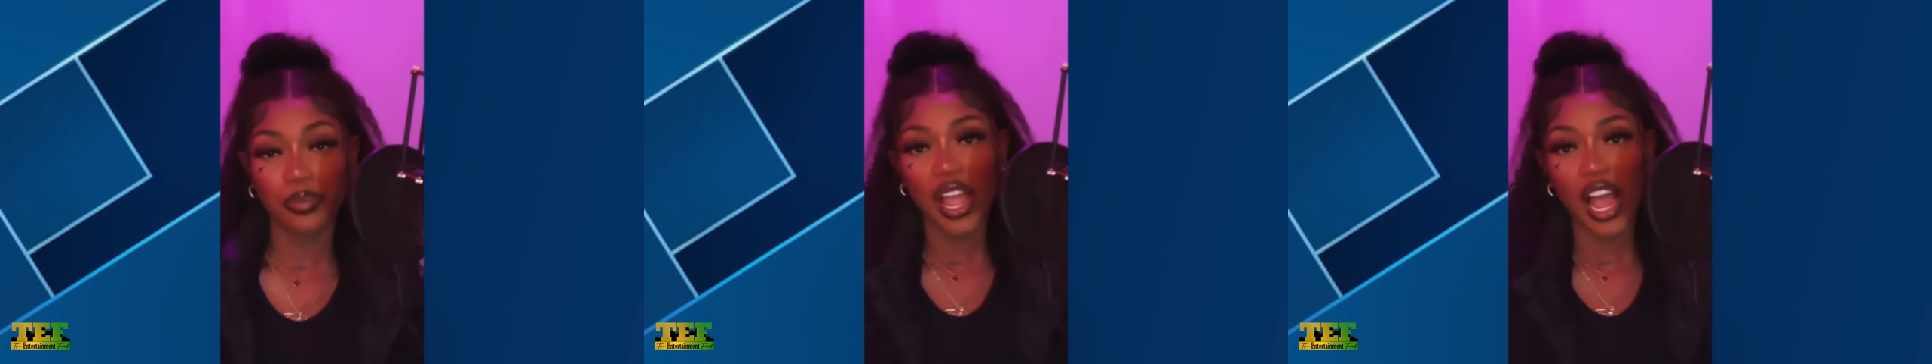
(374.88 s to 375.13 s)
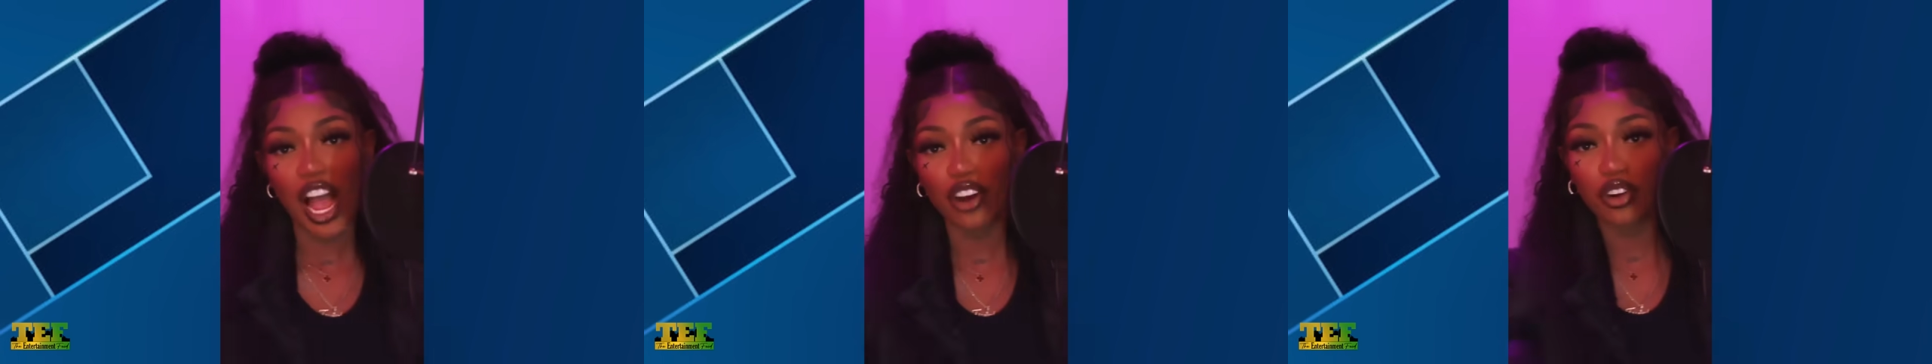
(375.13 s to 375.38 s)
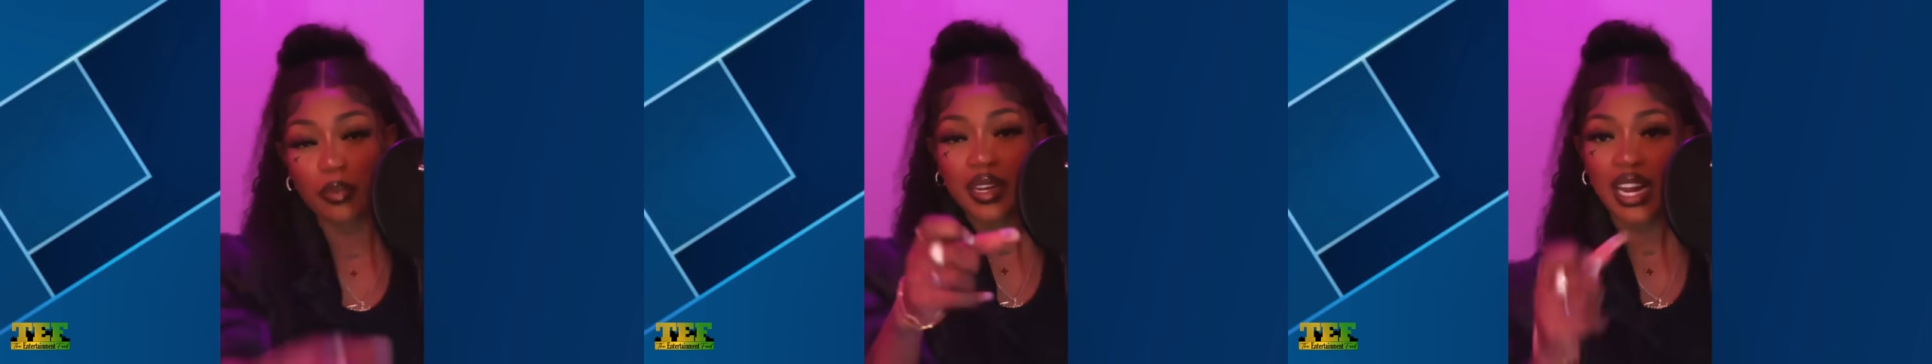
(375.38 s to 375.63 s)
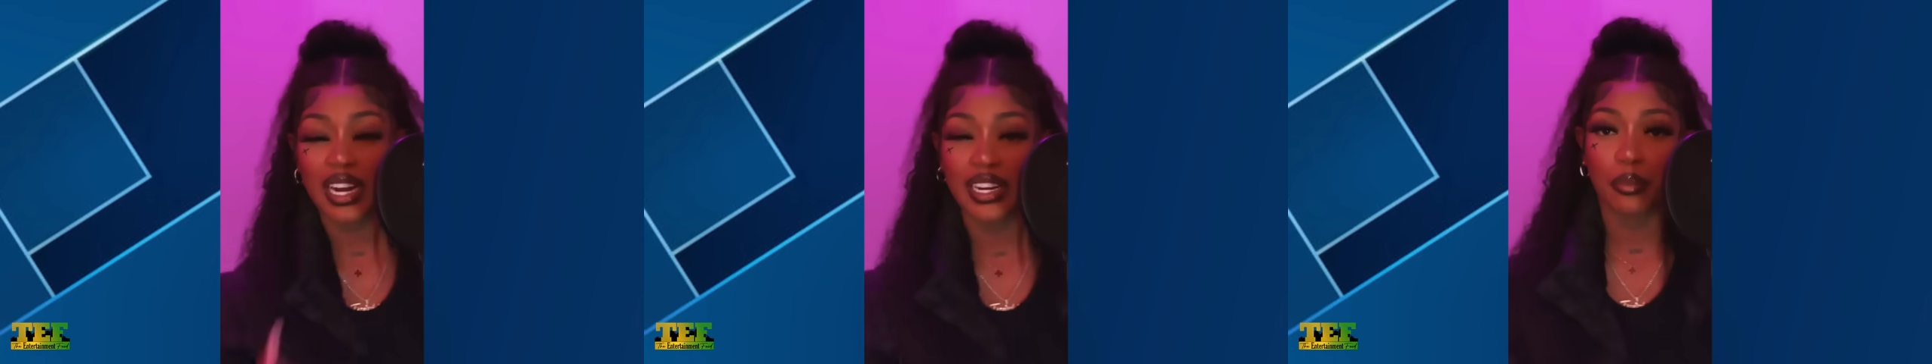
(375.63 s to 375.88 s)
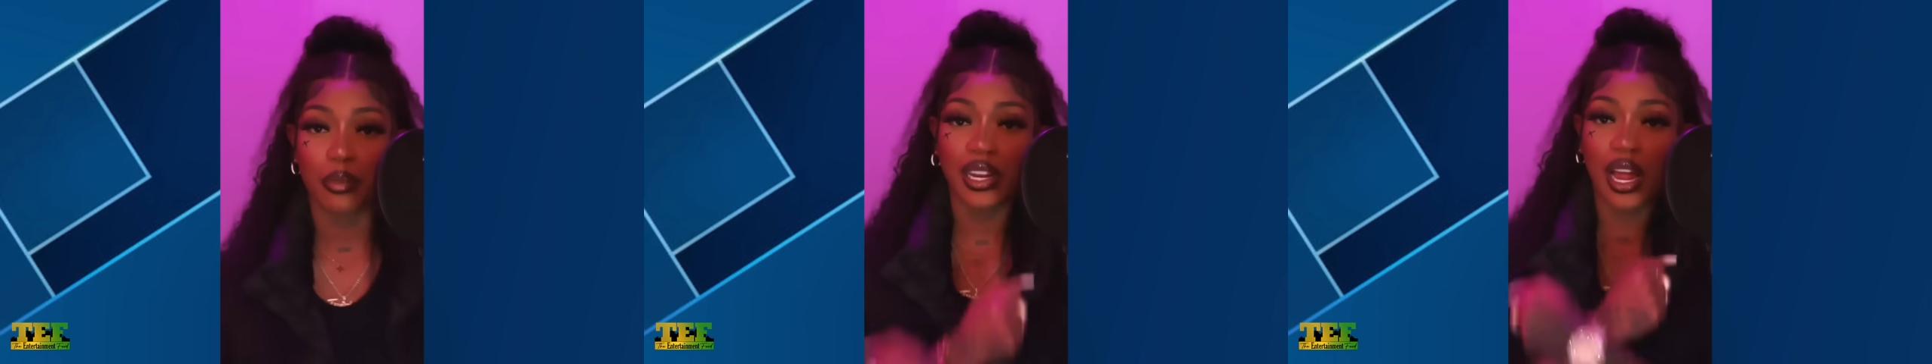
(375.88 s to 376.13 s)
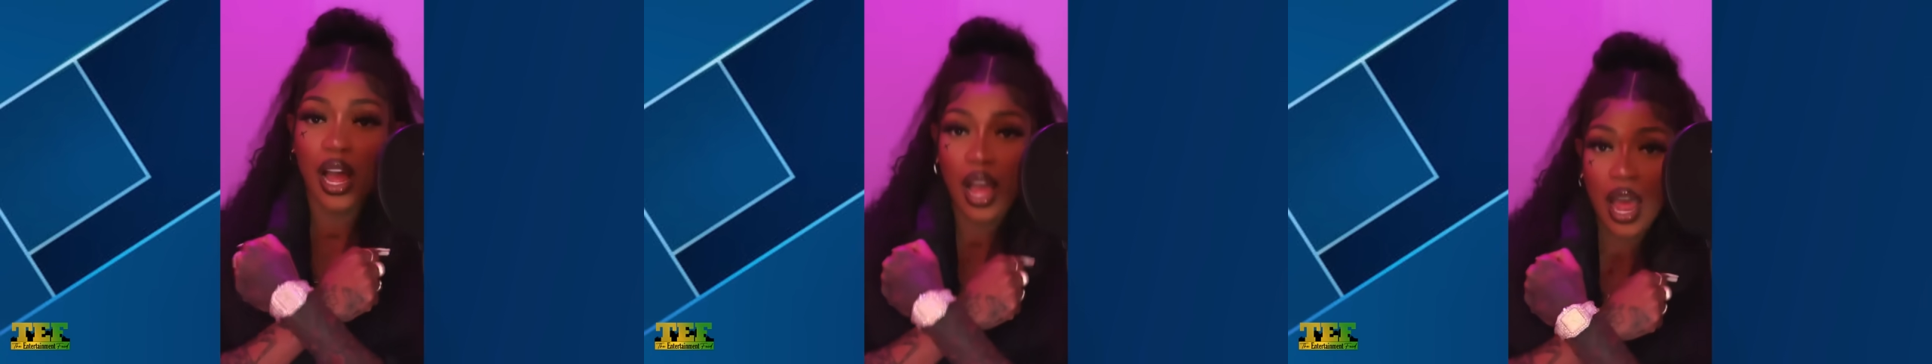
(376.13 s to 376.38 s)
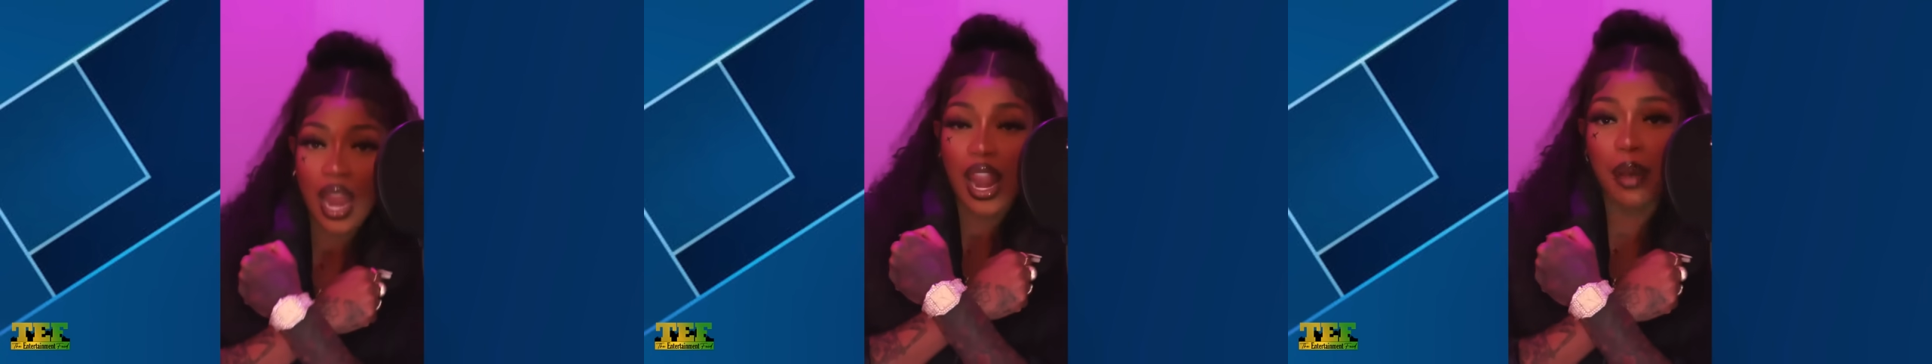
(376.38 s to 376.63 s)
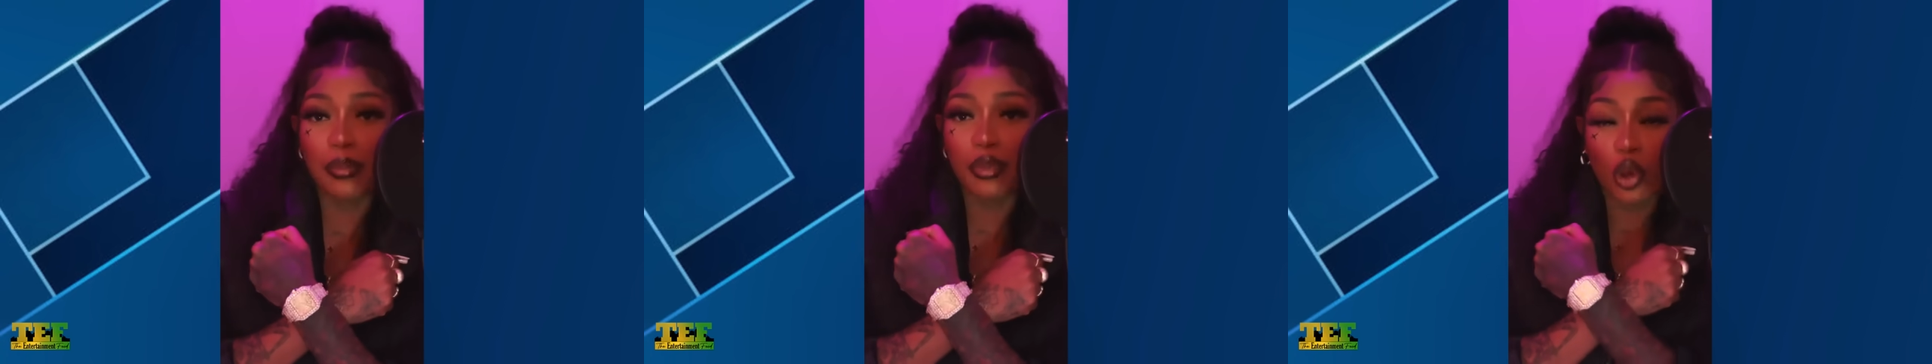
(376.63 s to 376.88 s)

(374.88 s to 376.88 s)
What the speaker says: Stefflon than a what a bitch.